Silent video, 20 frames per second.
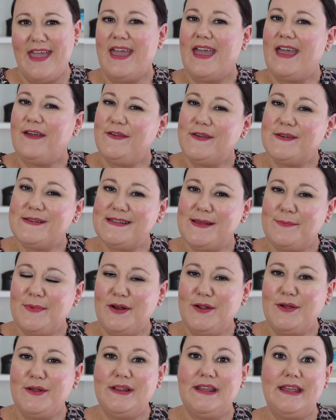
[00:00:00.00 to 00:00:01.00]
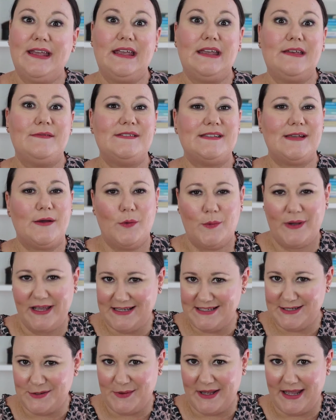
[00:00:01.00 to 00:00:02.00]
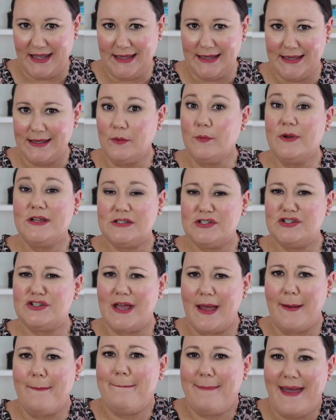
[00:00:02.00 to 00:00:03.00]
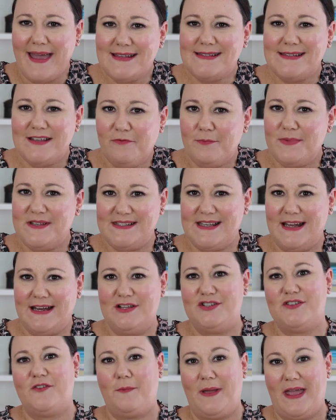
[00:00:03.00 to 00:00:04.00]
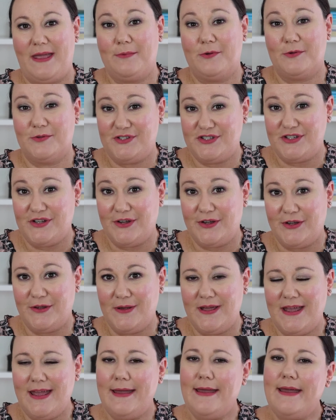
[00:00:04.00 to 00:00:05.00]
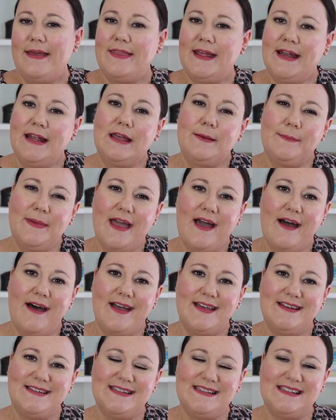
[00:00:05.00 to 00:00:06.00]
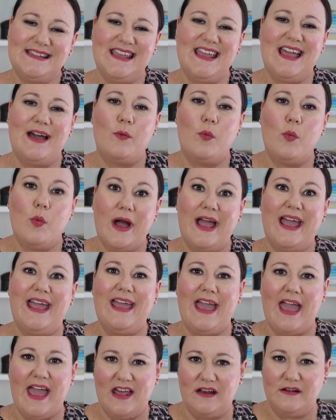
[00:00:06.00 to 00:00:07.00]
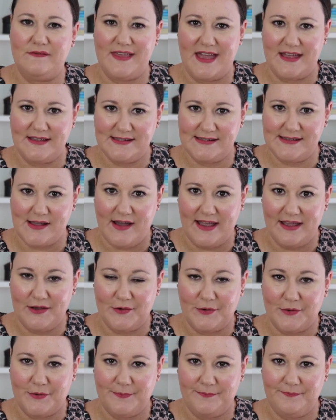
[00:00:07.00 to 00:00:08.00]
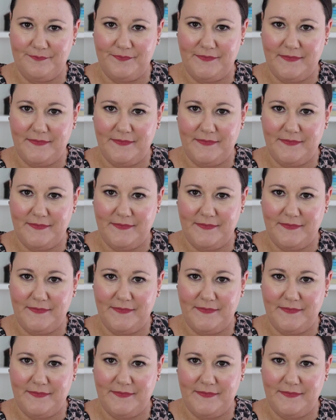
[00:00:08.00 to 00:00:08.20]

If you're someone who lives week to week, which a massive percentage of people do, then it can be hard to see a way out of that cycle.